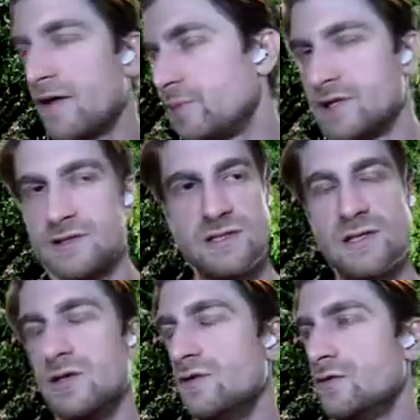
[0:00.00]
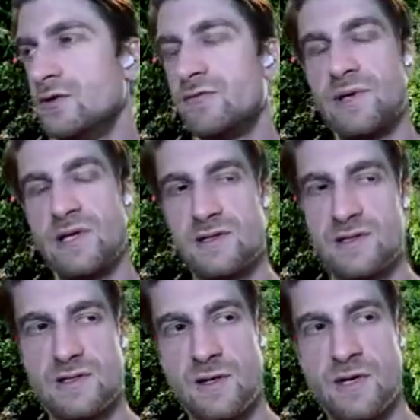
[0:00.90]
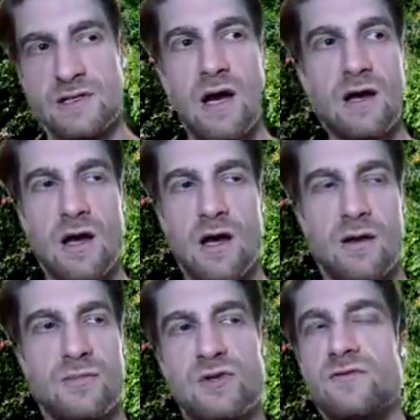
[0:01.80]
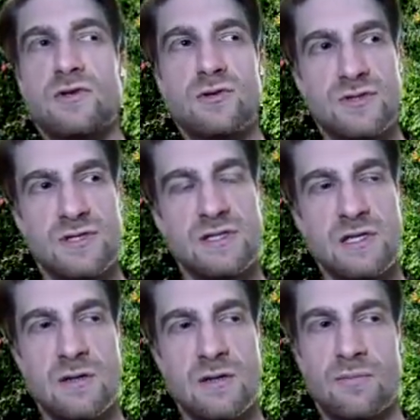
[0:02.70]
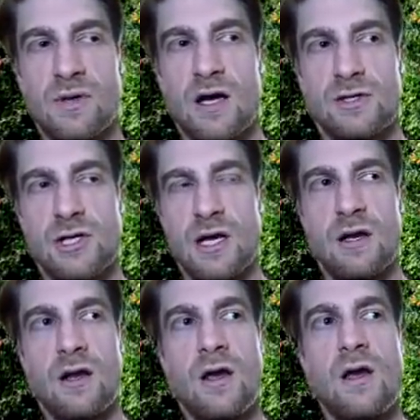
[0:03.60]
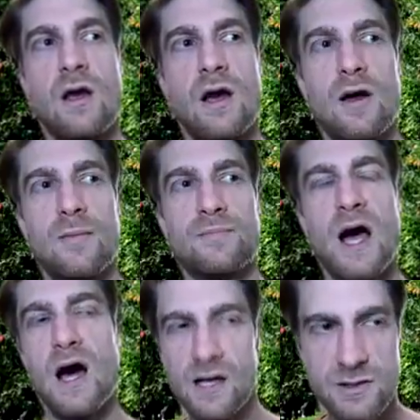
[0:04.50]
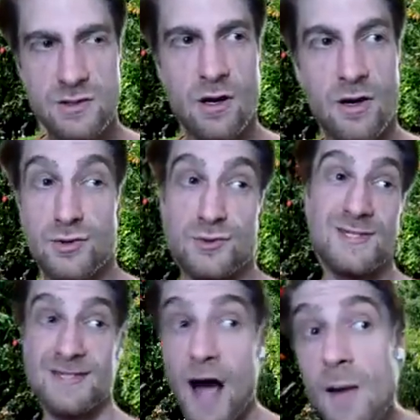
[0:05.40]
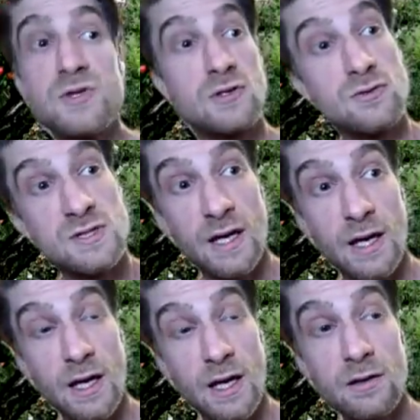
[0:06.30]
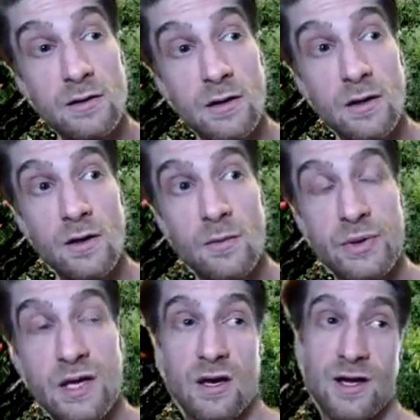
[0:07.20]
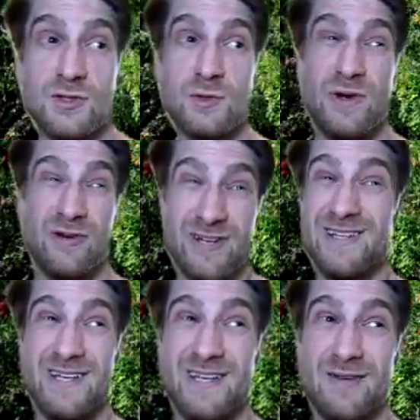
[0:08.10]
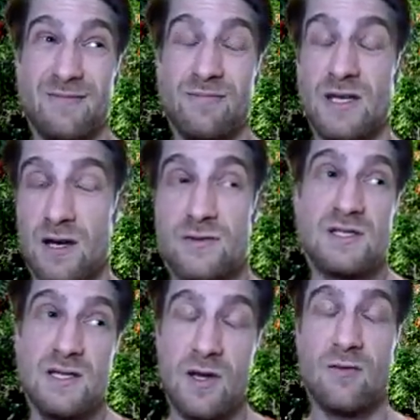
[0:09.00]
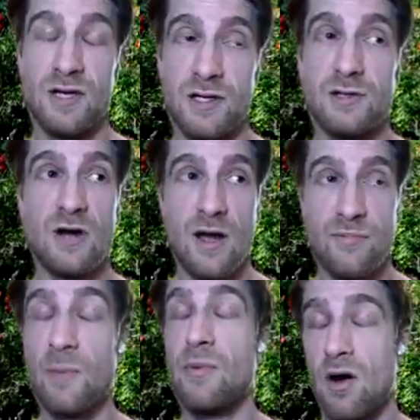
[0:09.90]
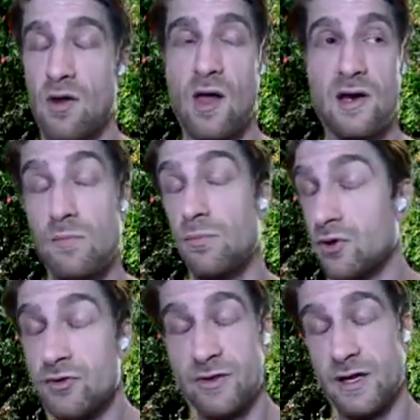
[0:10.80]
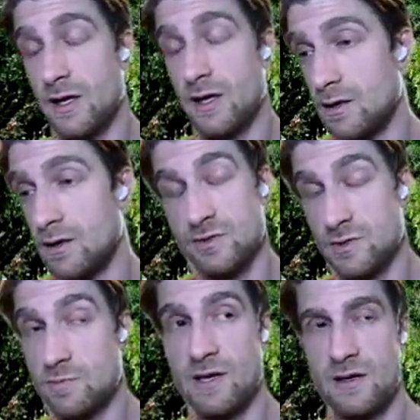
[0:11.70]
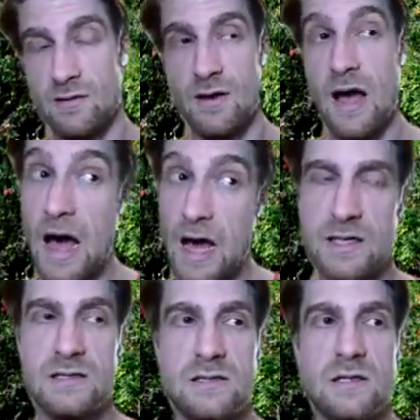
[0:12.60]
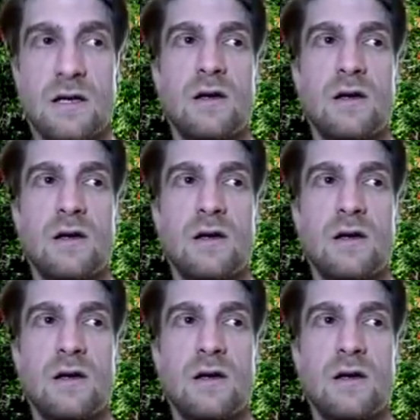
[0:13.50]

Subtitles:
been to Steemit.com, you've used the Steem blockchain. Odds are you stopped using it because we really, Steemit really dropped the ball on improving it, just being honest.